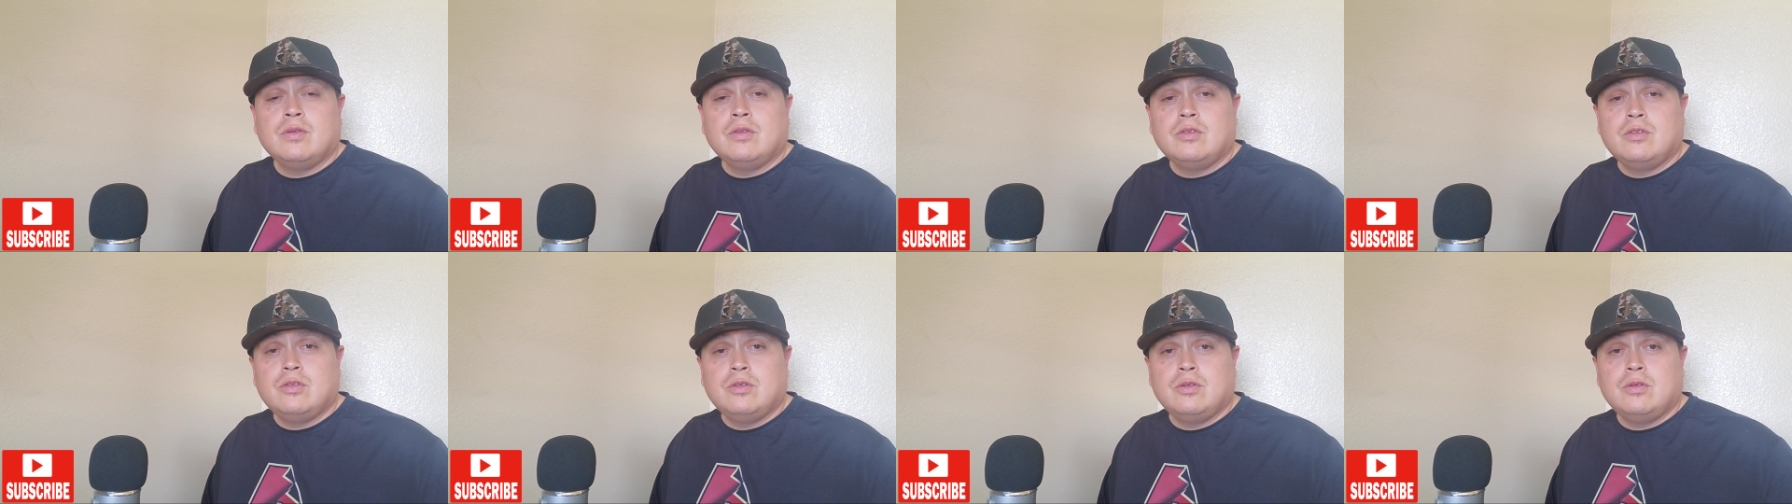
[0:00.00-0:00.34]

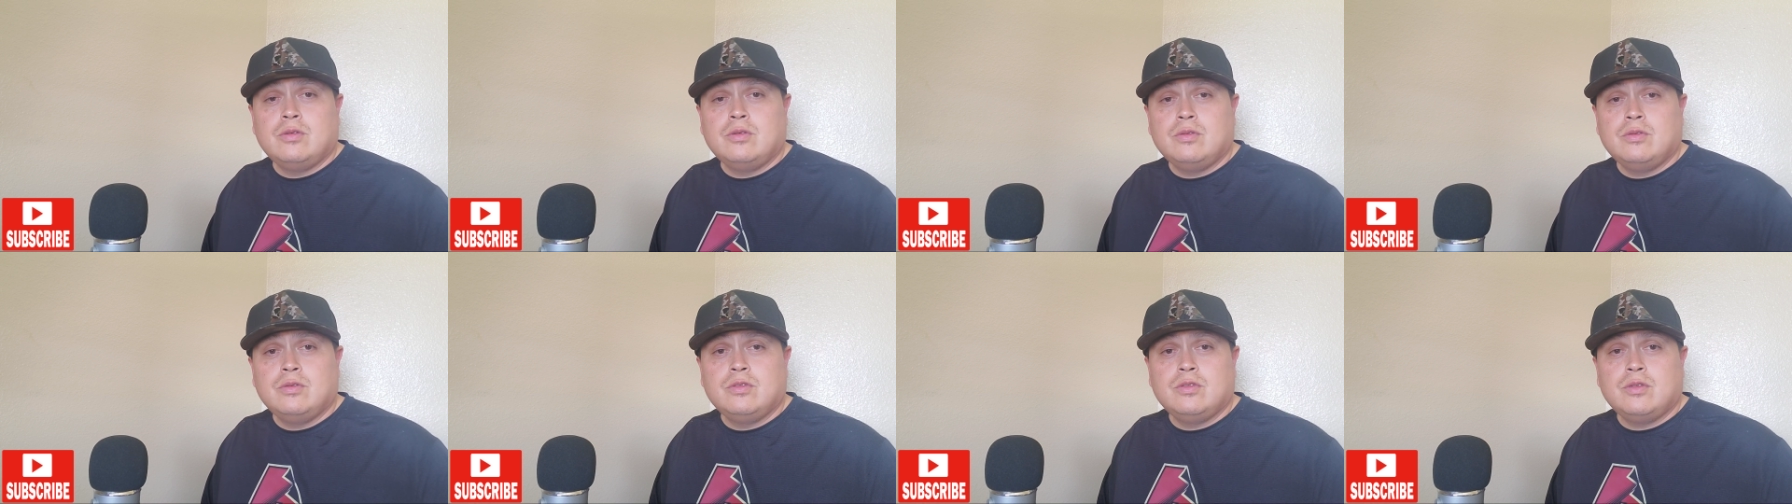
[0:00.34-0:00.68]
too,
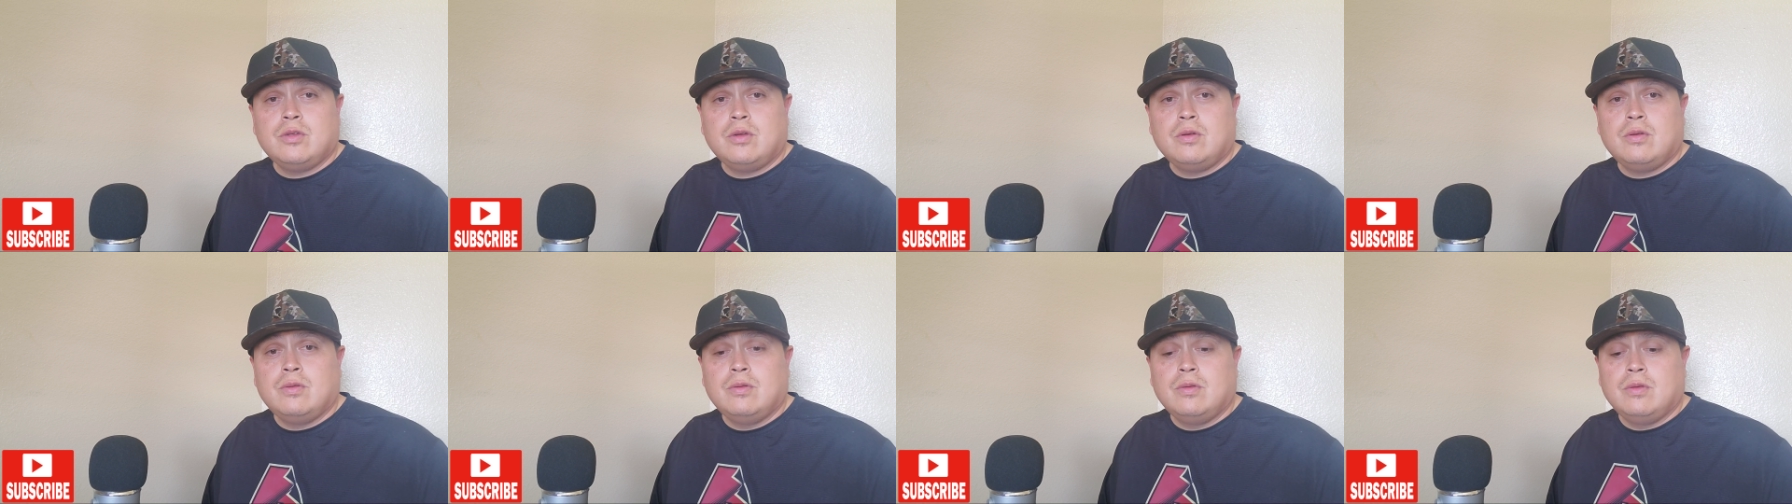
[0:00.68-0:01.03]

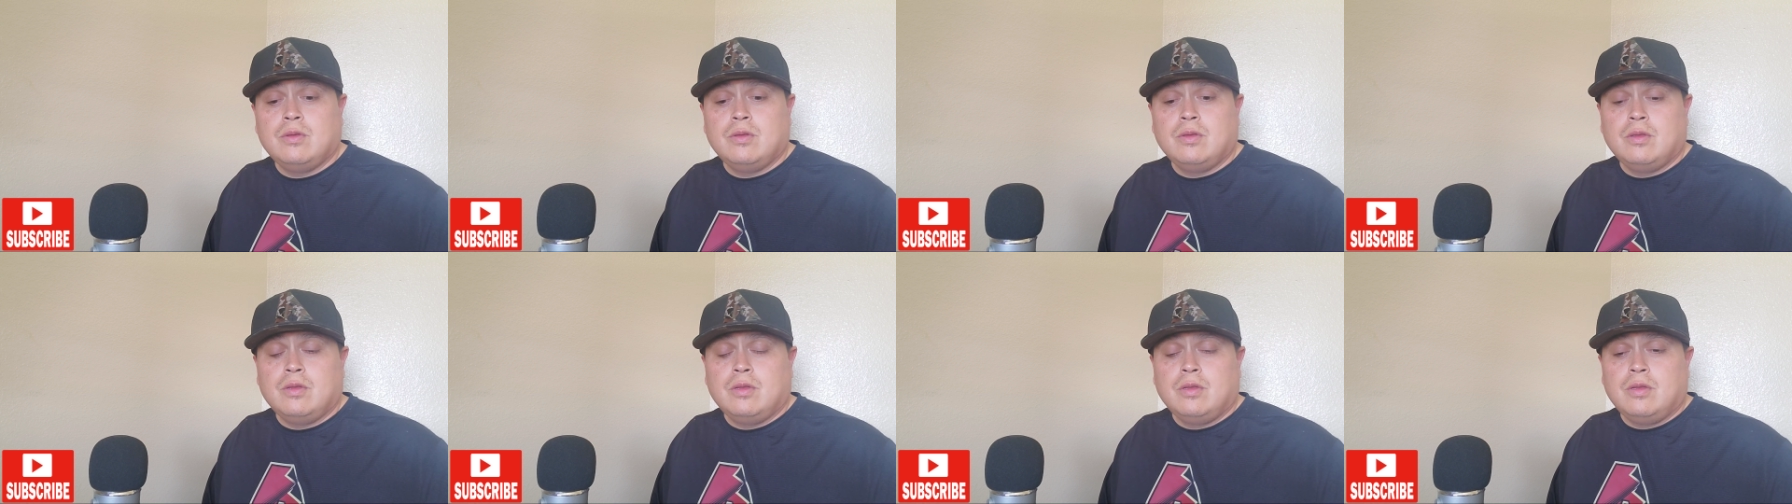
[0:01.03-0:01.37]
so
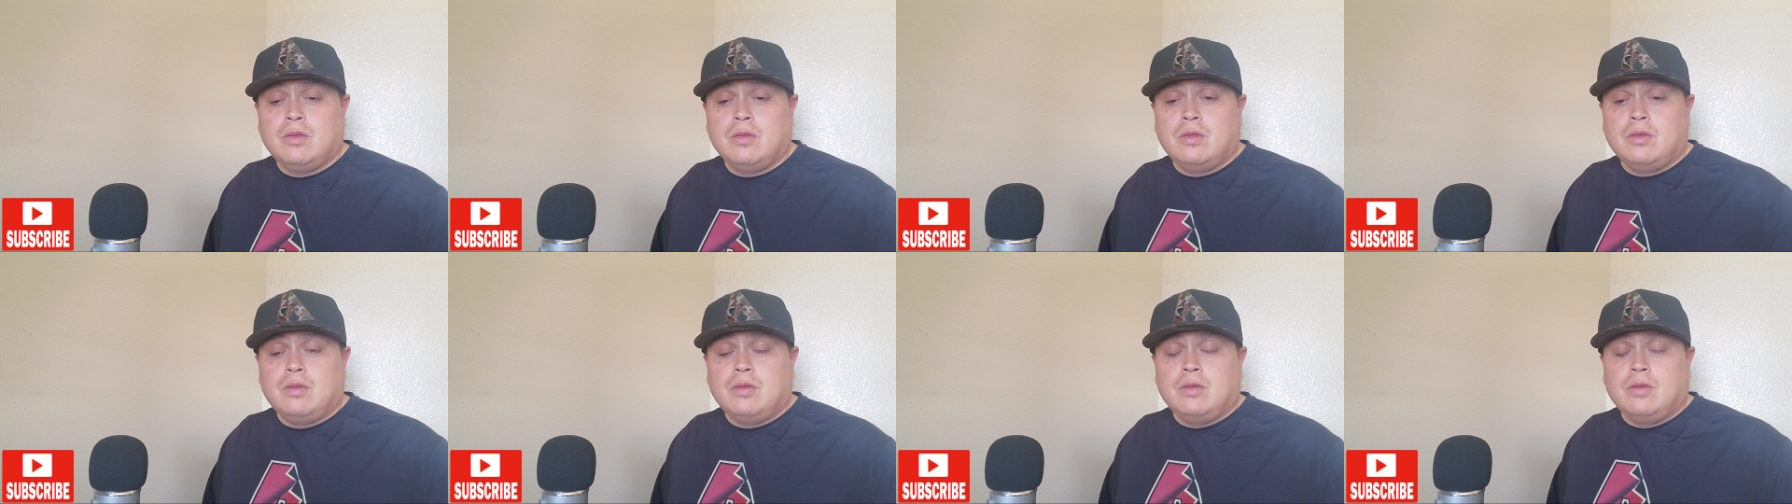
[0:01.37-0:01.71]

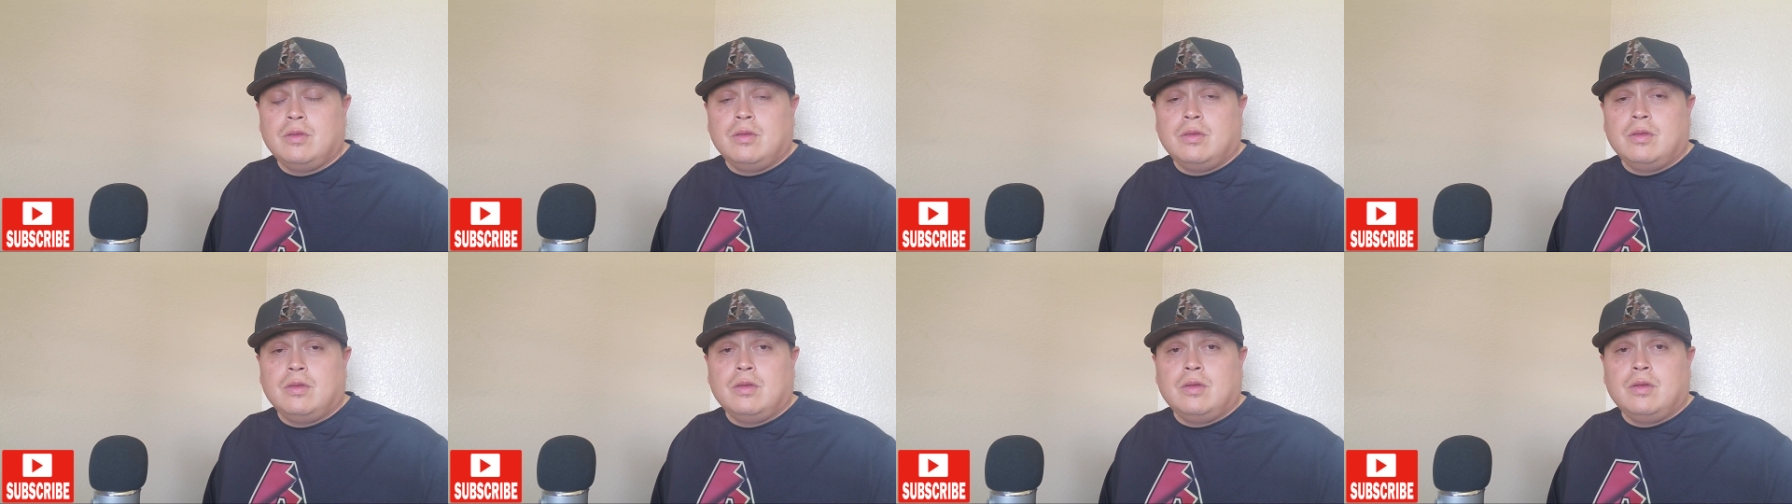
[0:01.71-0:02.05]

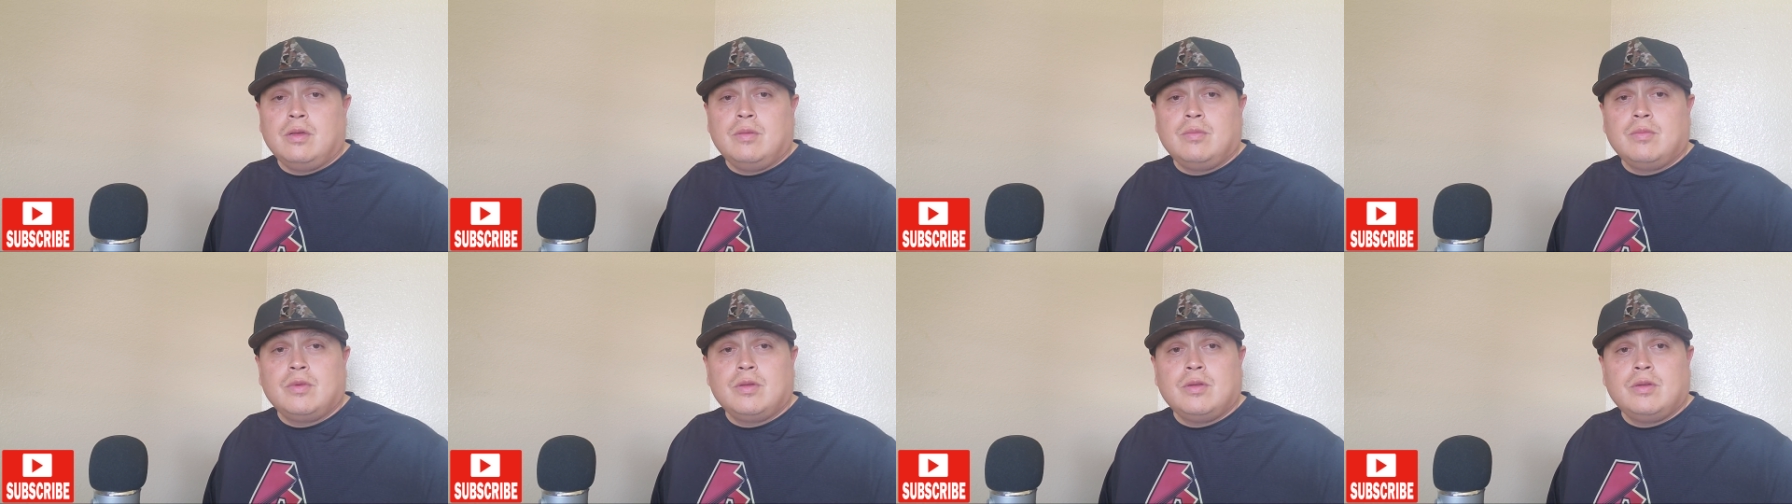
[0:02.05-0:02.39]

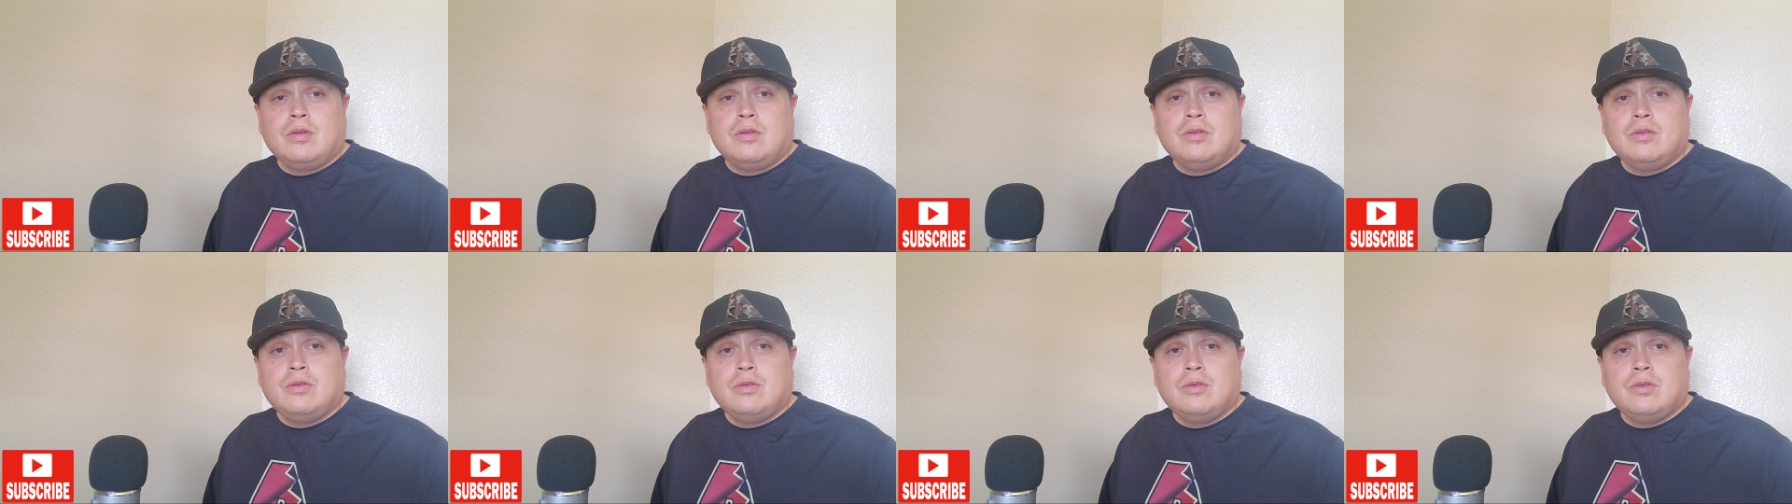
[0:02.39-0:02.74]
I'm gonna
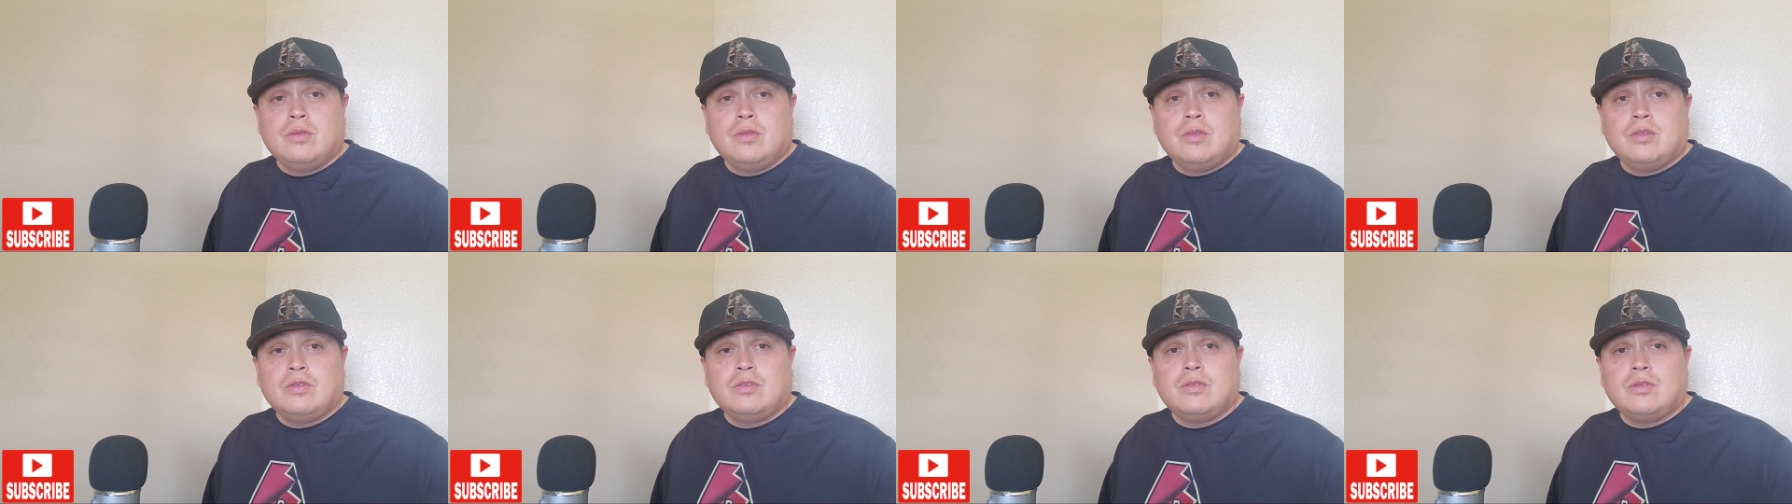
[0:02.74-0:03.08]
do
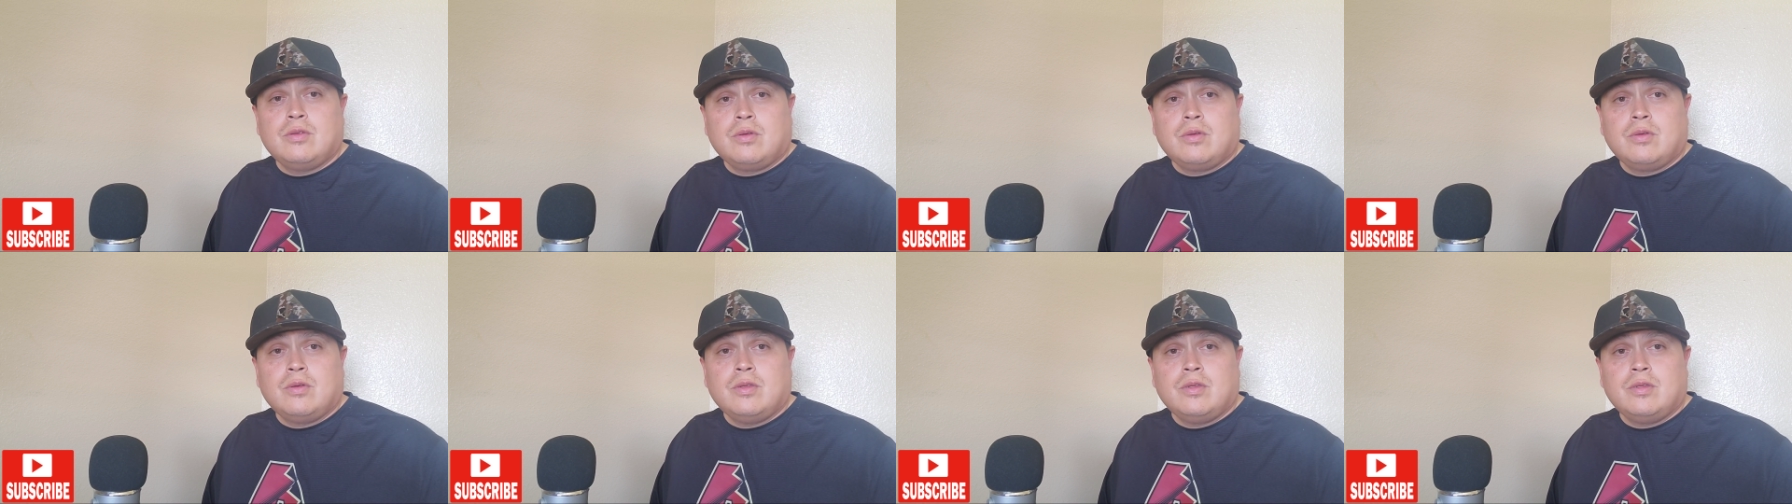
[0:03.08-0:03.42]
this
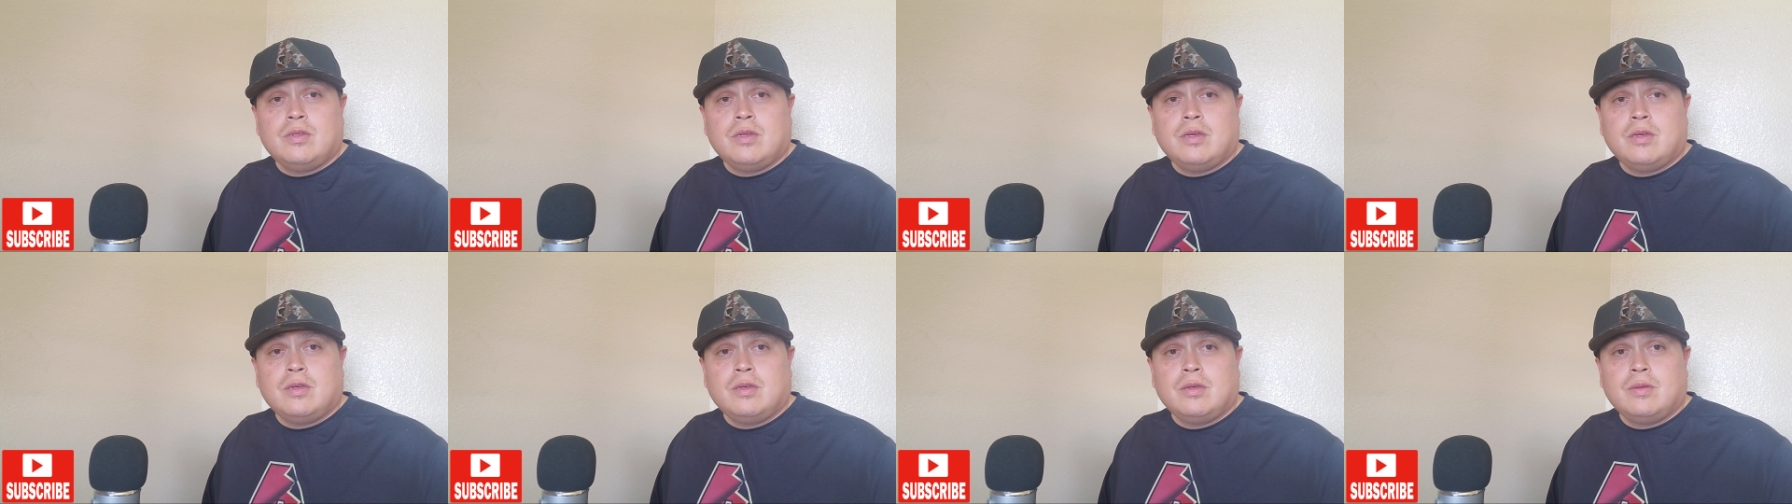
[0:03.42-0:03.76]
story time.